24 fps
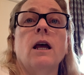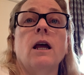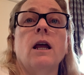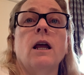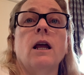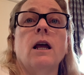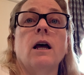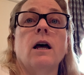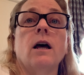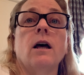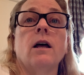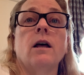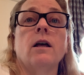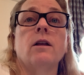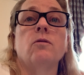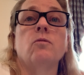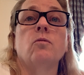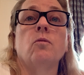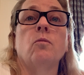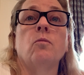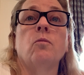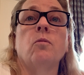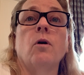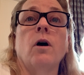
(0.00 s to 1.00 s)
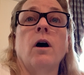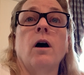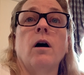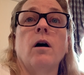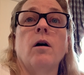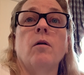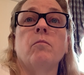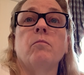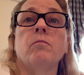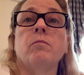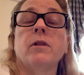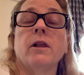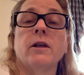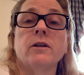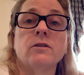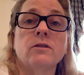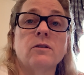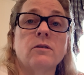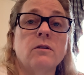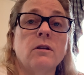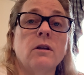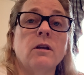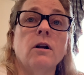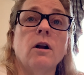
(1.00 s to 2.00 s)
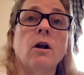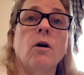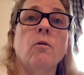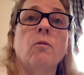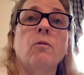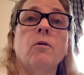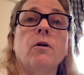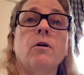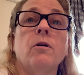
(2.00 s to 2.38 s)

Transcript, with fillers: And um, plus, you know,